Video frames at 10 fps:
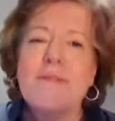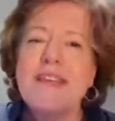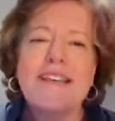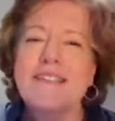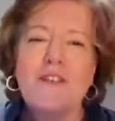
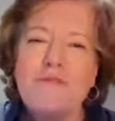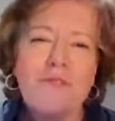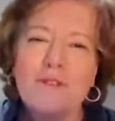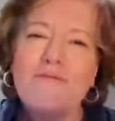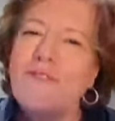because the
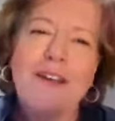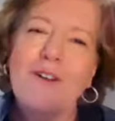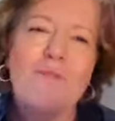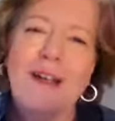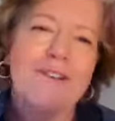first
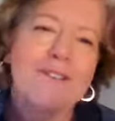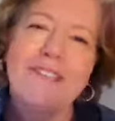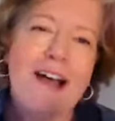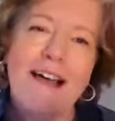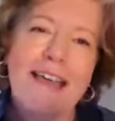vinyl
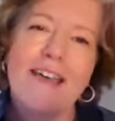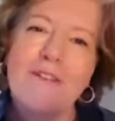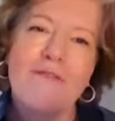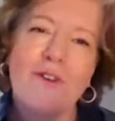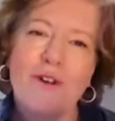records I
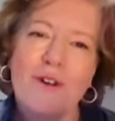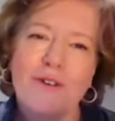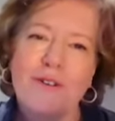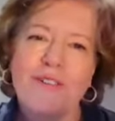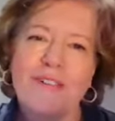ever
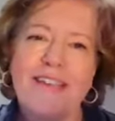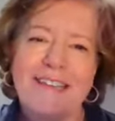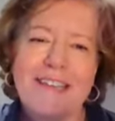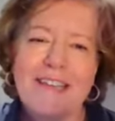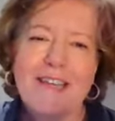heard
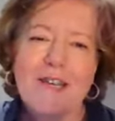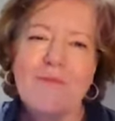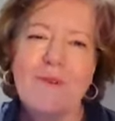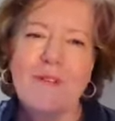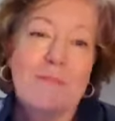
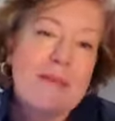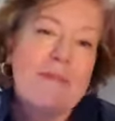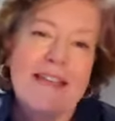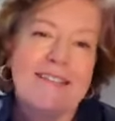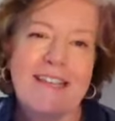were the big
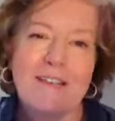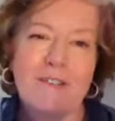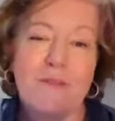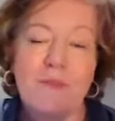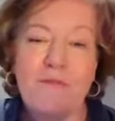band
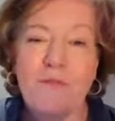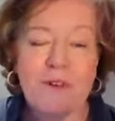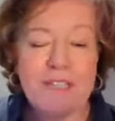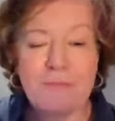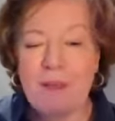sounds from the
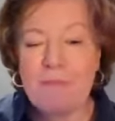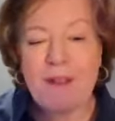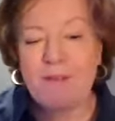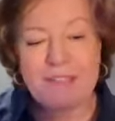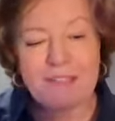40s. My
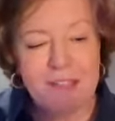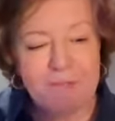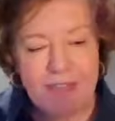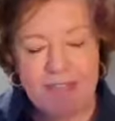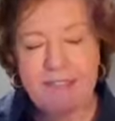parents
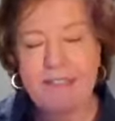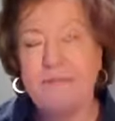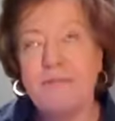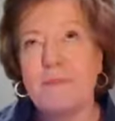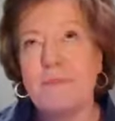loved that
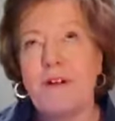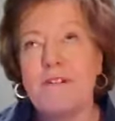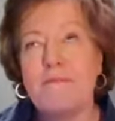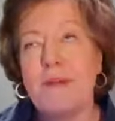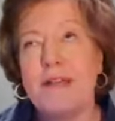stuff. It's
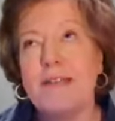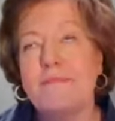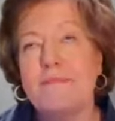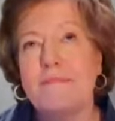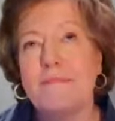part of my
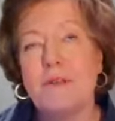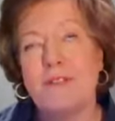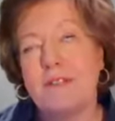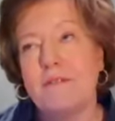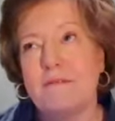
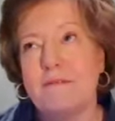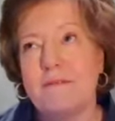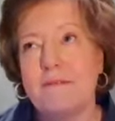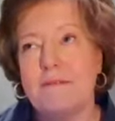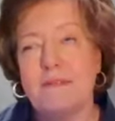musical
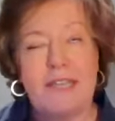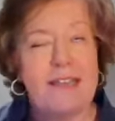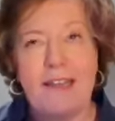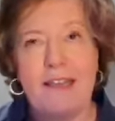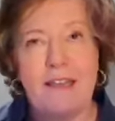
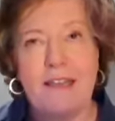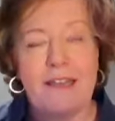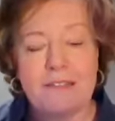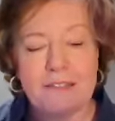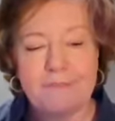DNA, I
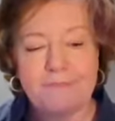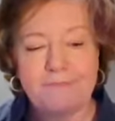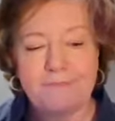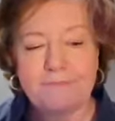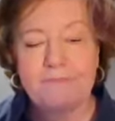guess.
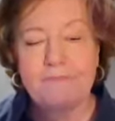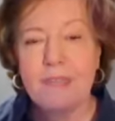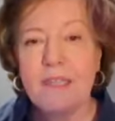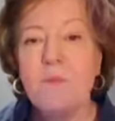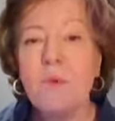
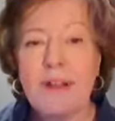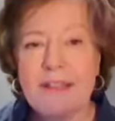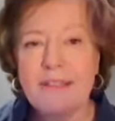We're